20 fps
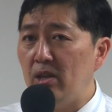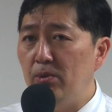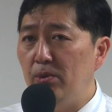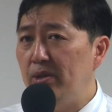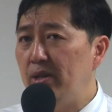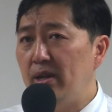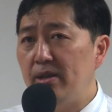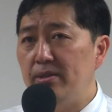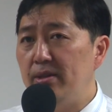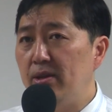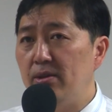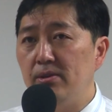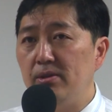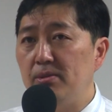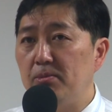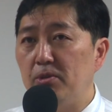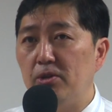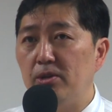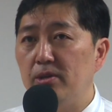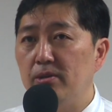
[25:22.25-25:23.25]
We're not there
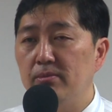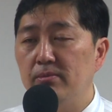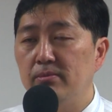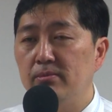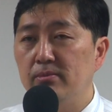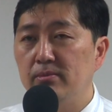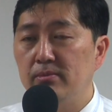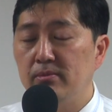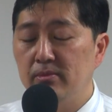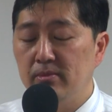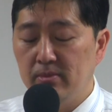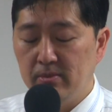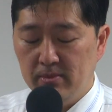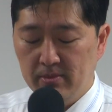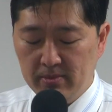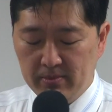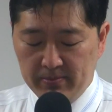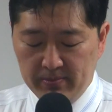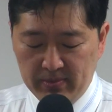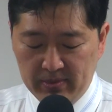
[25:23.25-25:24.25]
anymore.
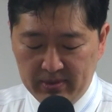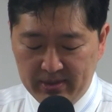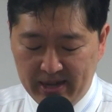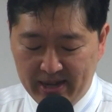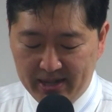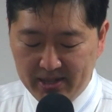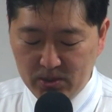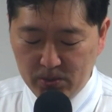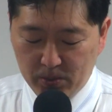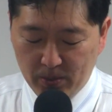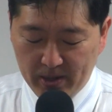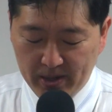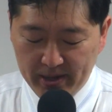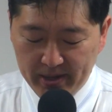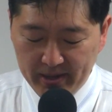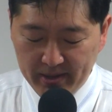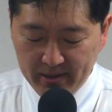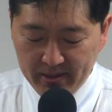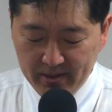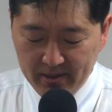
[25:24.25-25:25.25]
That's
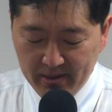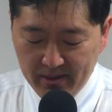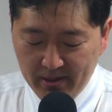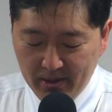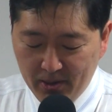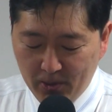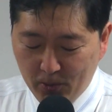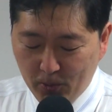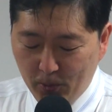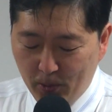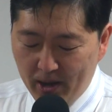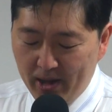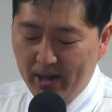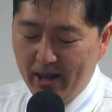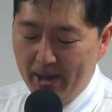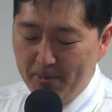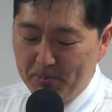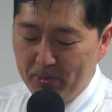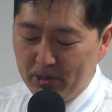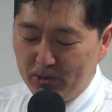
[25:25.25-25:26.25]
why, what
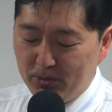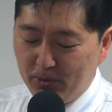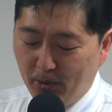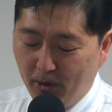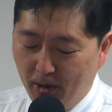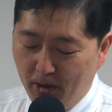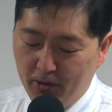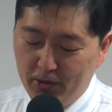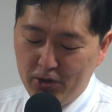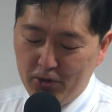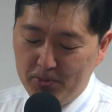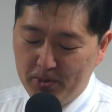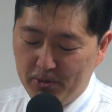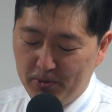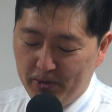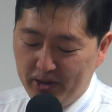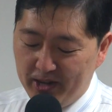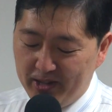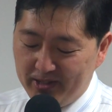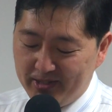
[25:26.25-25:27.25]
happened to all human
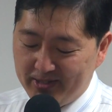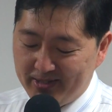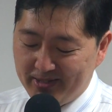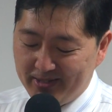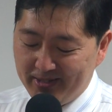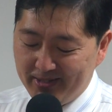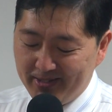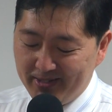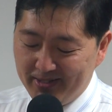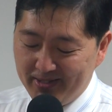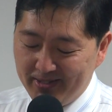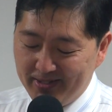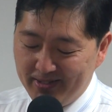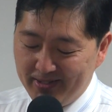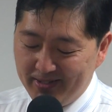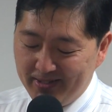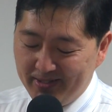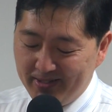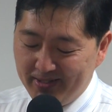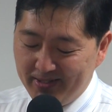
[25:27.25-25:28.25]
race
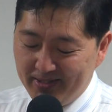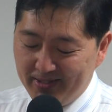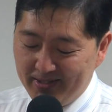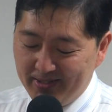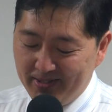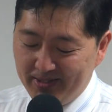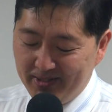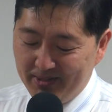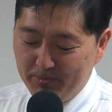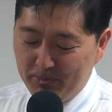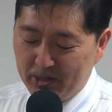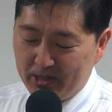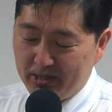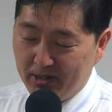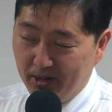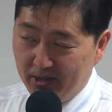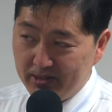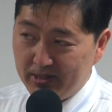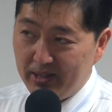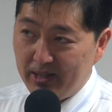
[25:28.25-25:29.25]

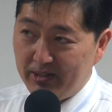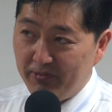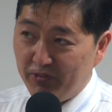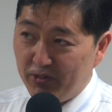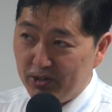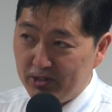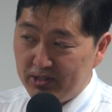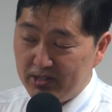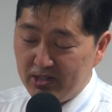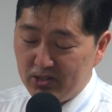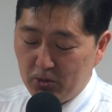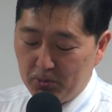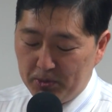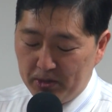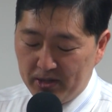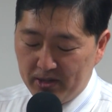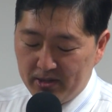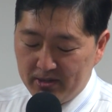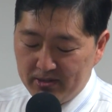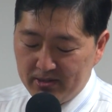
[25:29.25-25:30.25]
because of the first
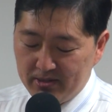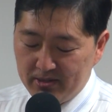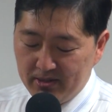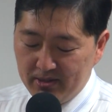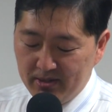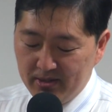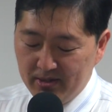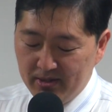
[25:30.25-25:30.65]
disobedience?